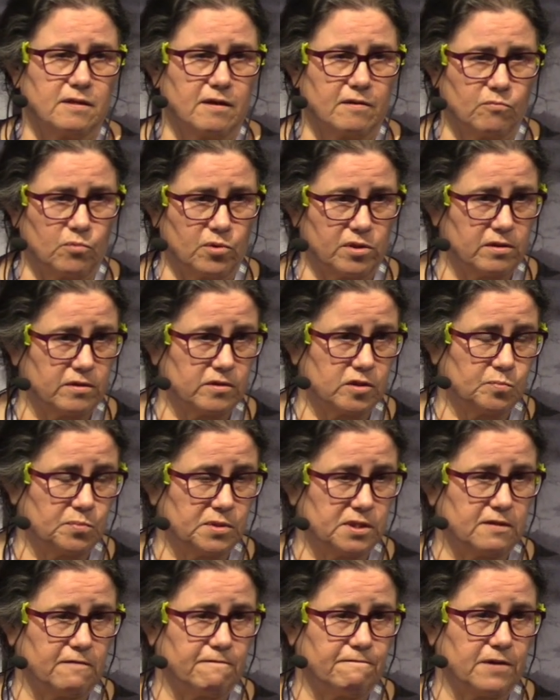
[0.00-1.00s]
like with a
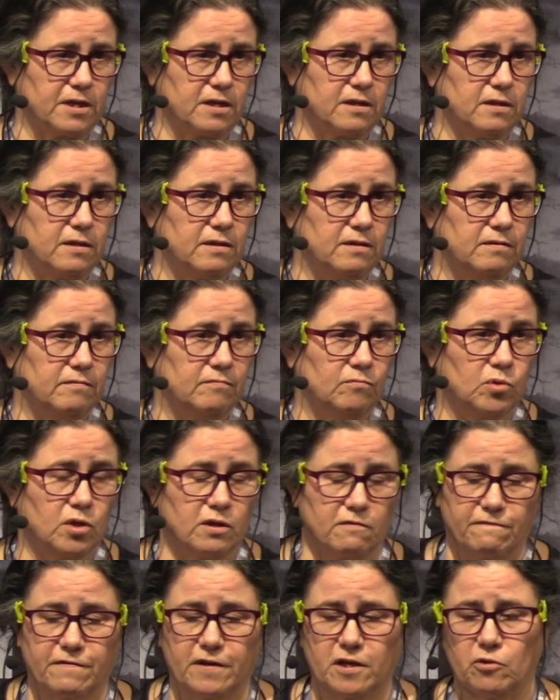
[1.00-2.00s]
specific
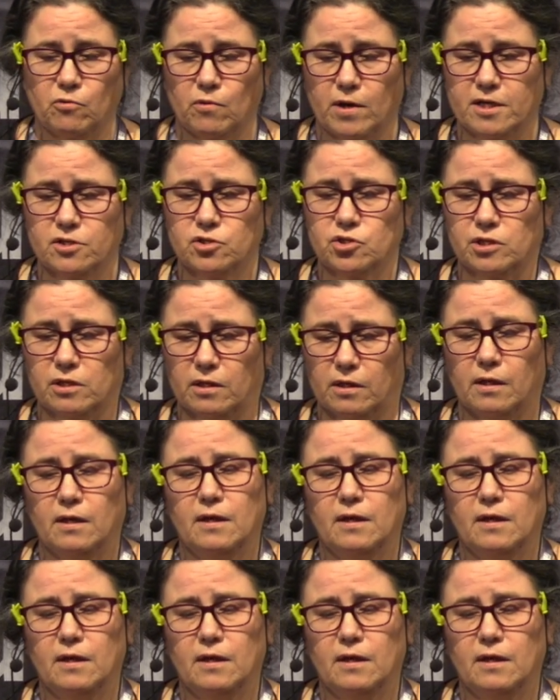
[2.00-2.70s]
configuration.